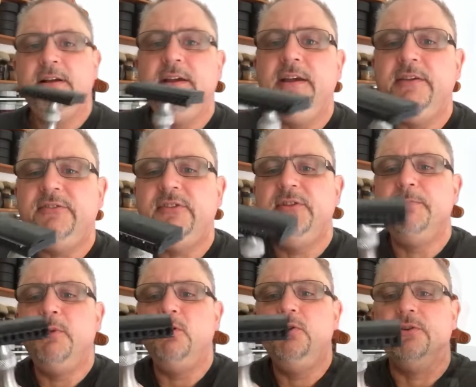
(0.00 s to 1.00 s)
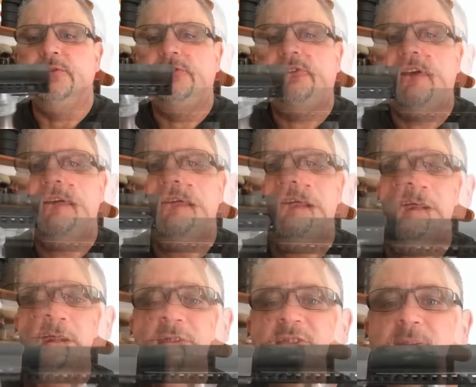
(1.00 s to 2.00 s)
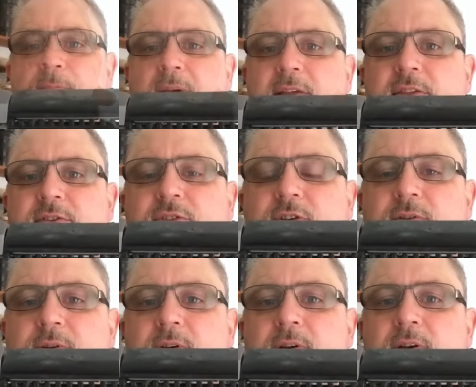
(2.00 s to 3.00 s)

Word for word: Here's the Mongoose. Let's compare the two,